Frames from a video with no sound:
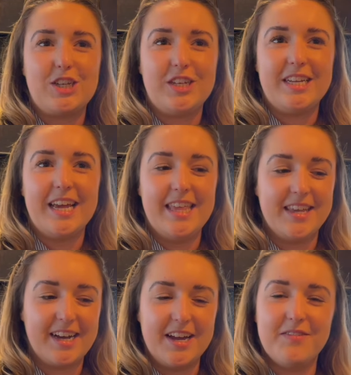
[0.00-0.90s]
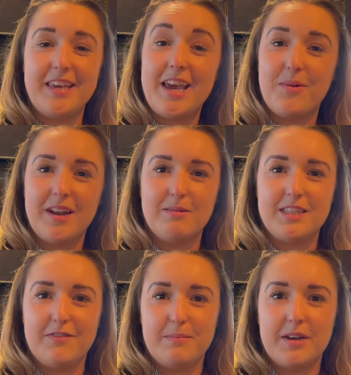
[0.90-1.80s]
actually in that kind of year when I was
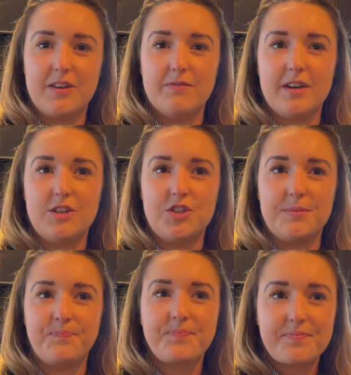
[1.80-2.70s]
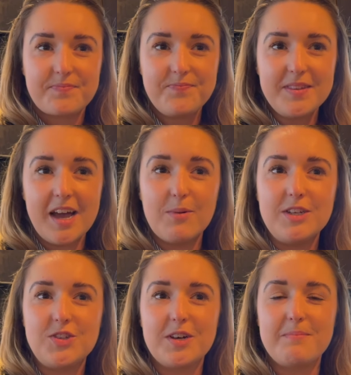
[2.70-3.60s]
having my conversion, I
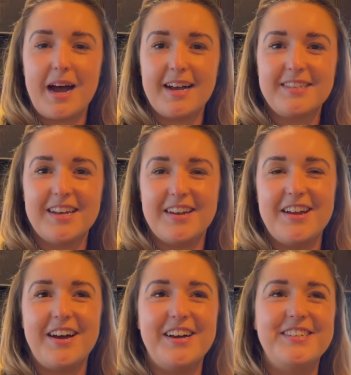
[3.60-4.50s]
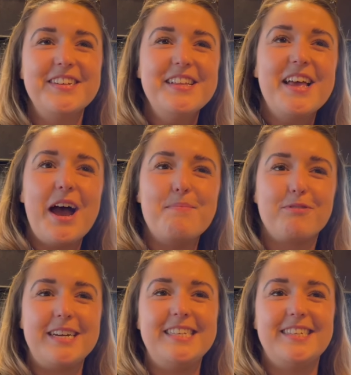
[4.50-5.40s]
went to a mass and I heard a
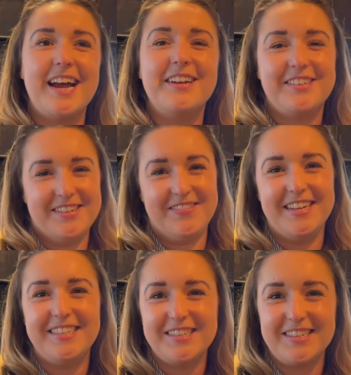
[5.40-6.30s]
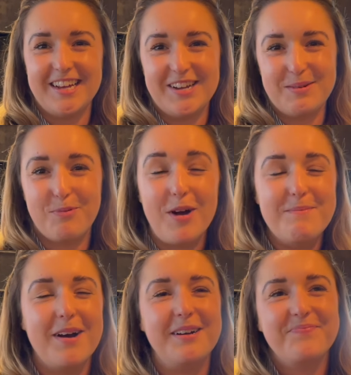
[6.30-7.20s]
priest say, and I don't know if this is a good
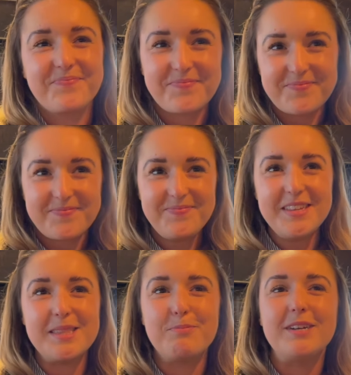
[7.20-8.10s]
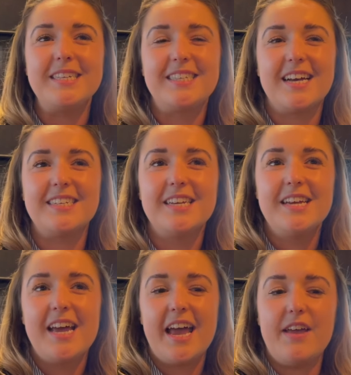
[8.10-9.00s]
point, but the priest said,
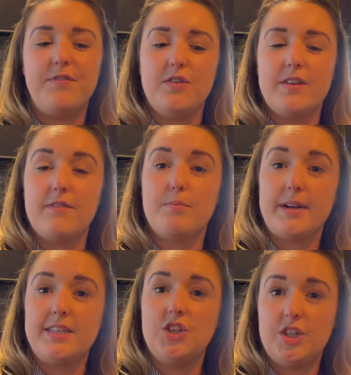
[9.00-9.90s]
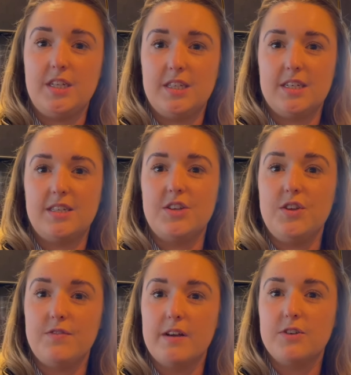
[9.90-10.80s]
if you've never prayed to Jesus, then
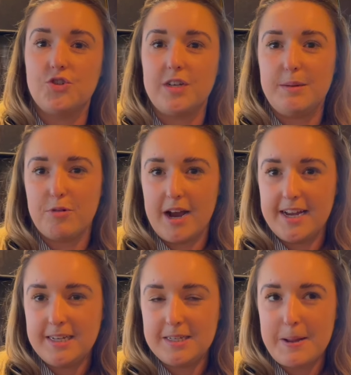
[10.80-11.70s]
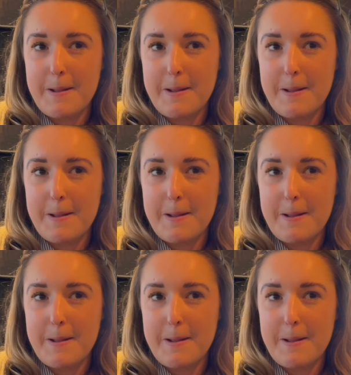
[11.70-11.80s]
you've never truly prayed,